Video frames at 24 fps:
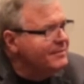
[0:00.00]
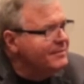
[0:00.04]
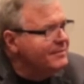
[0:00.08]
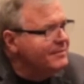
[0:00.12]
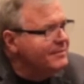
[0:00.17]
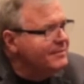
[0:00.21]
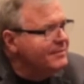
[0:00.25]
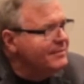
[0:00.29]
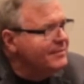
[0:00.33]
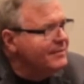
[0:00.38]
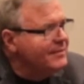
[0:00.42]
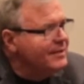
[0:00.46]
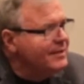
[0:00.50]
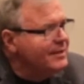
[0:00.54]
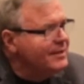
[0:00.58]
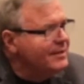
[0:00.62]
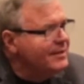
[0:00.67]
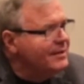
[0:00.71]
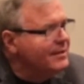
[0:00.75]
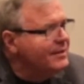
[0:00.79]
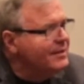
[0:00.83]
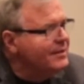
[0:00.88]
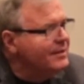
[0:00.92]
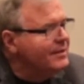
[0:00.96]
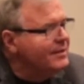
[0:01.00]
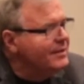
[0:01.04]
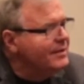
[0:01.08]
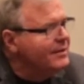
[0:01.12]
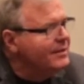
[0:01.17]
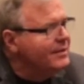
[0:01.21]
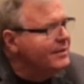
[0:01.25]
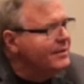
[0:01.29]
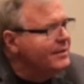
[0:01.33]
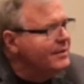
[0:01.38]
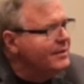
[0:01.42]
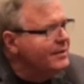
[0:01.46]

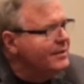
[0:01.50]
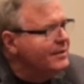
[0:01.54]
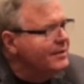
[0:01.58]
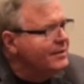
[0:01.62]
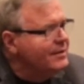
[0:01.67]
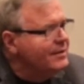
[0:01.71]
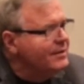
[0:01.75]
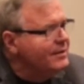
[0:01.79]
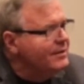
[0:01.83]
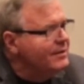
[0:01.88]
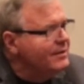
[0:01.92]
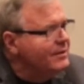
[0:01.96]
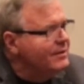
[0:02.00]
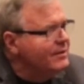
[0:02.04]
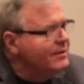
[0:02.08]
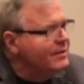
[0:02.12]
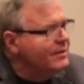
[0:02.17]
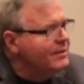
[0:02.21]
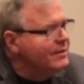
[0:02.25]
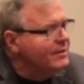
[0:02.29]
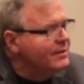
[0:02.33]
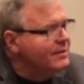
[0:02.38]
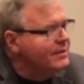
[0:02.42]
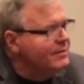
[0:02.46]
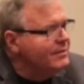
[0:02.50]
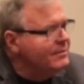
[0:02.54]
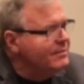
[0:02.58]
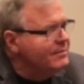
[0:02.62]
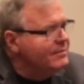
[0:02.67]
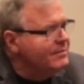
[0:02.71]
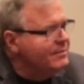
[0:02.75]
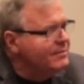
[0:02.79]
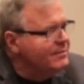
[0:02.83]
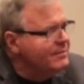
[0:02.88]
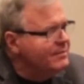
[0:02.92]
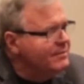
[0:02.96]

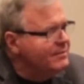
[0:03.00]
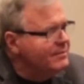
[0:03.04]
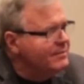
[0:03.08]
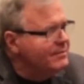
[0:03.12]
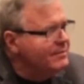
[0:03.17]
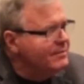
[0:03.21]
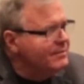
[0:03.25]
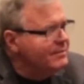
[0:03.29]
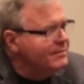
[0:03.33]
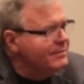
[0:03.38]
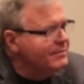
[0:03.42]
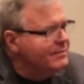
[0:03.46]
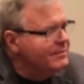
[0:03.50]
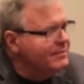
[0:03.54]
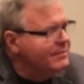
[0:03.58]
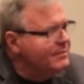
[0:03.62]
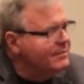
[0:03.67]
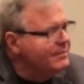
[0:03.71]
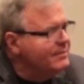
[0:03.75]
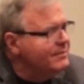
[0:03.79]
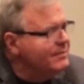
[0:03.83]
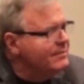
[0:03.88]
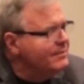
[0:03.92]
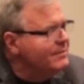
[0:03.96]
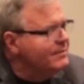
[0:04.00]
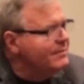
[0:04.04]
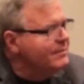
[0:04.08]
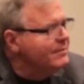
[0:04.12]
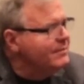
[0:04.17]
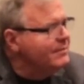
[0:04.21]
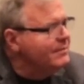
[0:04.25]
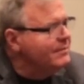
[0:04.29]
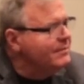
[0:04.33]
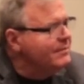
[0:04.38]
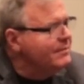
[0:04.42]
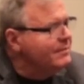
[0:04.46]

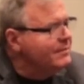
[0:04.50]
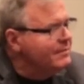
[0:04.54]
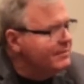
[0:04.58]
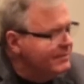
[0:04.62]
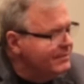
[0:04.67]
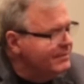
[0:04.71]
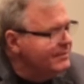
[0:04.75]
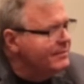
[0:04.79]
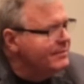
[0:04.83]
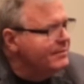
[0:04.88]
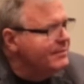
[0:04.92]
[no speech]